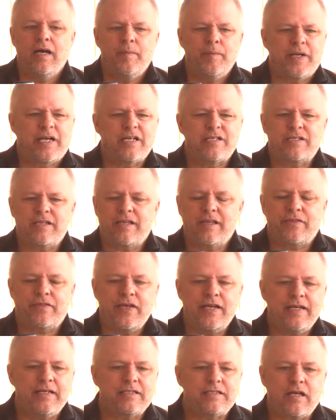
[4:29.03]
Because the
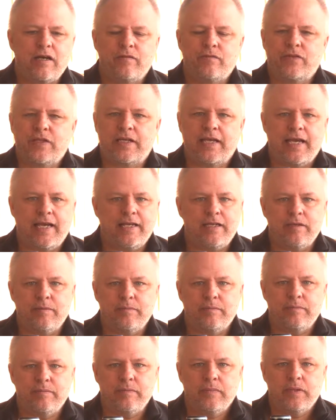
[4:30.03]
things of the
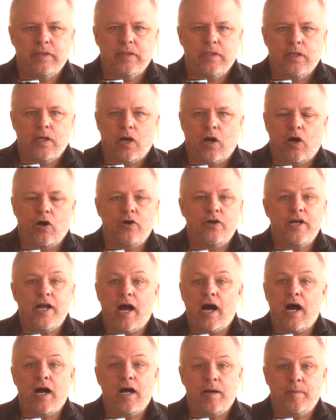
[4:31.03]
kingdom are
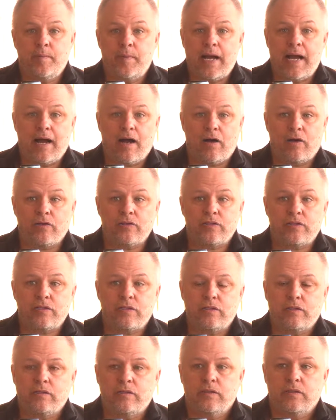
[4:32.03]
not about,